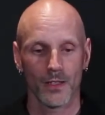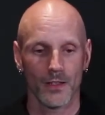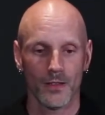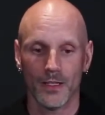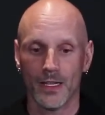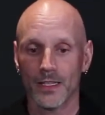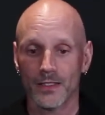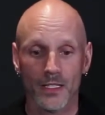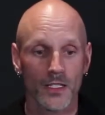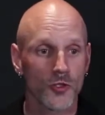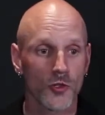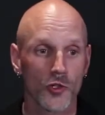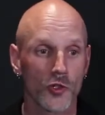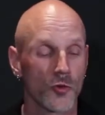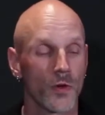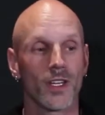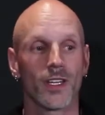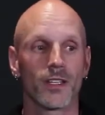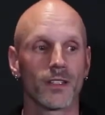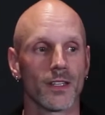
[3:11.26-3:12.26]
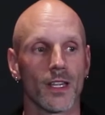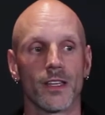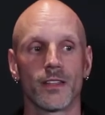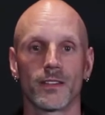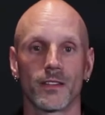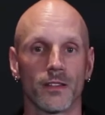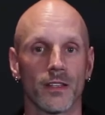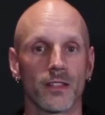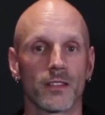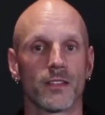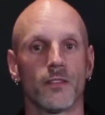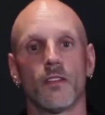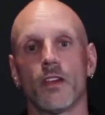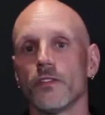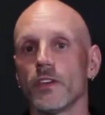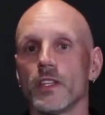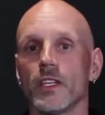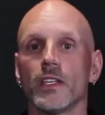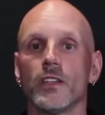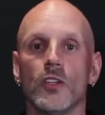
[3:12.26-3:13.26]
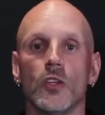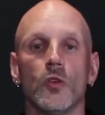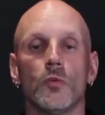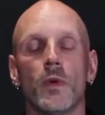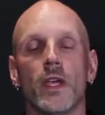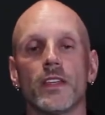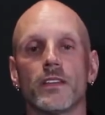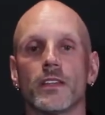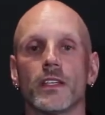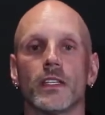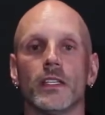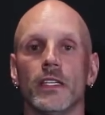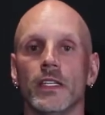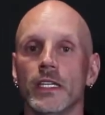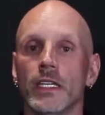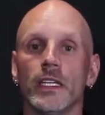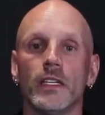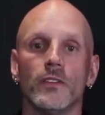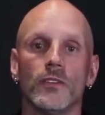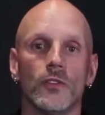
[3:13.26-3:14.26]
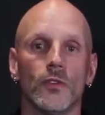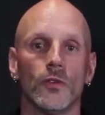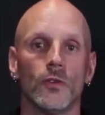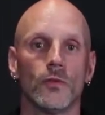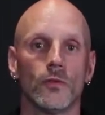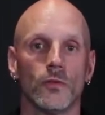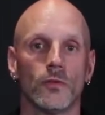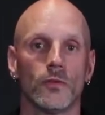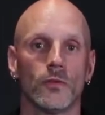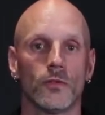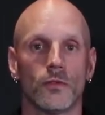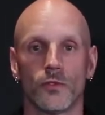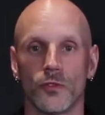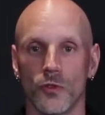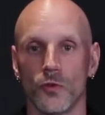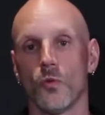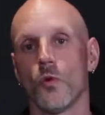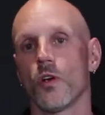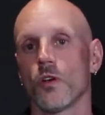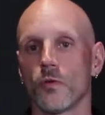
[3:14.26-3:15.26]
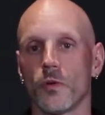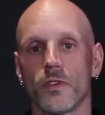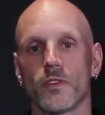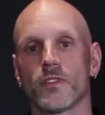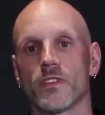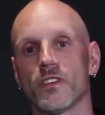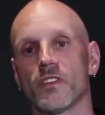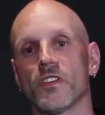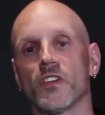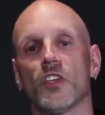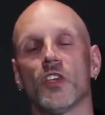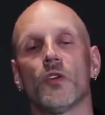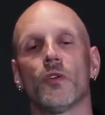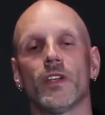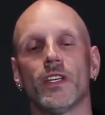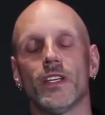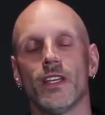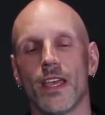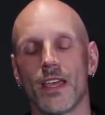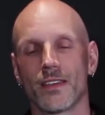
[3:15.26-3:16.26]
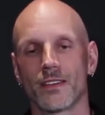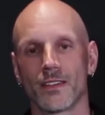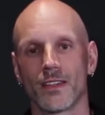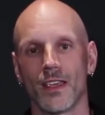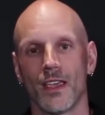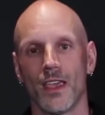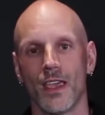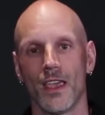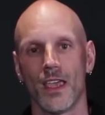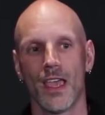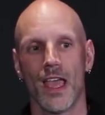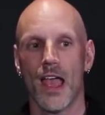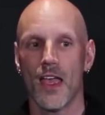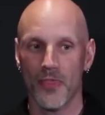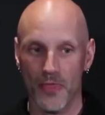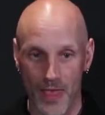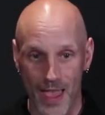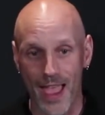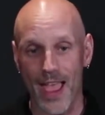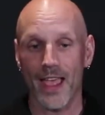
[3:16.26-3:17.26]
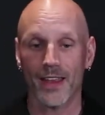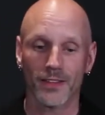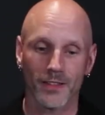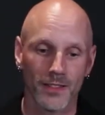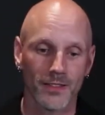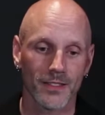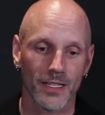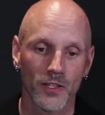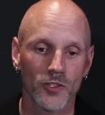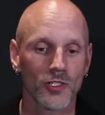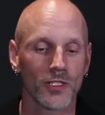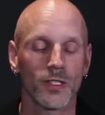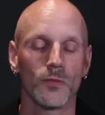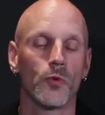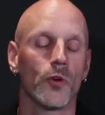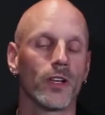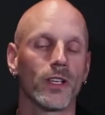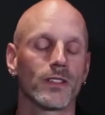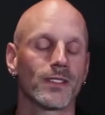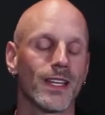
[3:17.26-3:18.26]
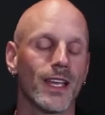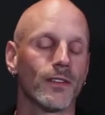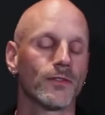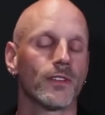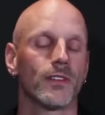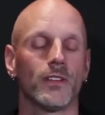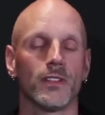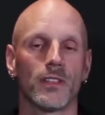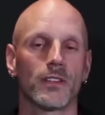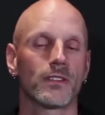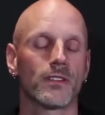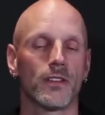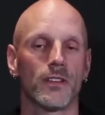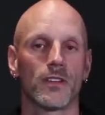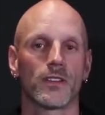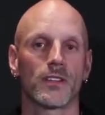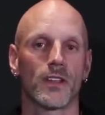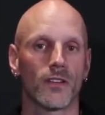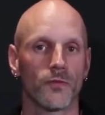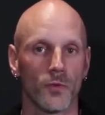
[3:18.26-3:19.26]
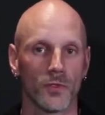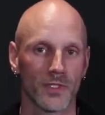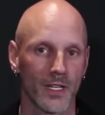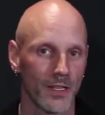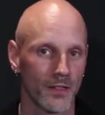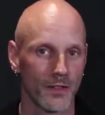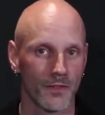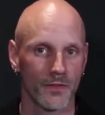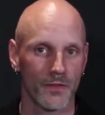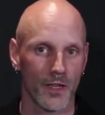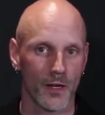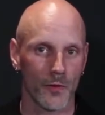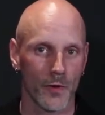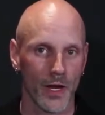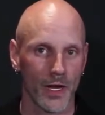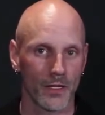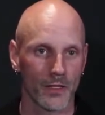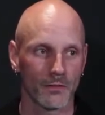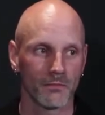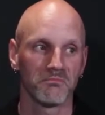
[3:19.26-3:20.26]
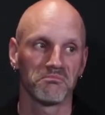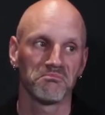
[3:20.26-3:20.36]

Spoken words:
The entity tree contains a list of everything that you basically need to work with the security desk. And that essentially boils down to the list of the stuff we'll tend to federate.